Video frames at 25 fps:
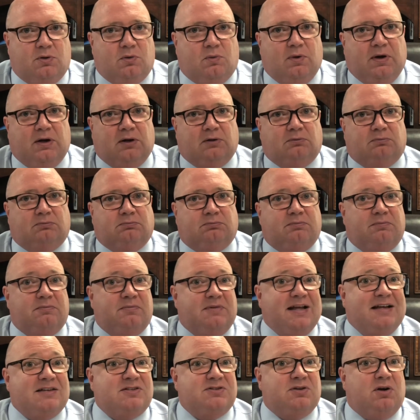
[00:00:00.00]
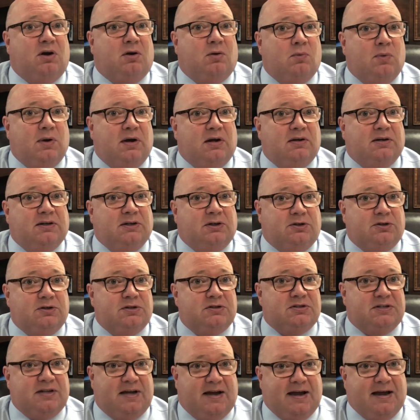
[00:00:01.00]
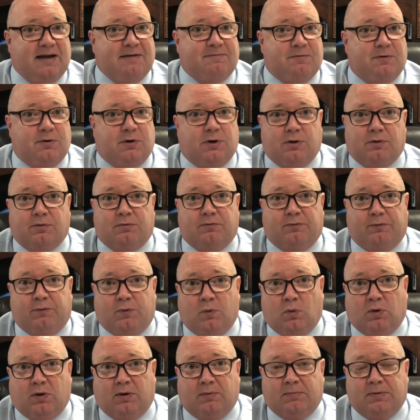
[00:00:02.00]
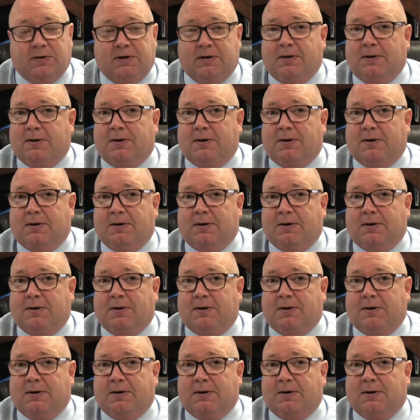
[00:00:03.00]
Well, that's all well and good to have your own form,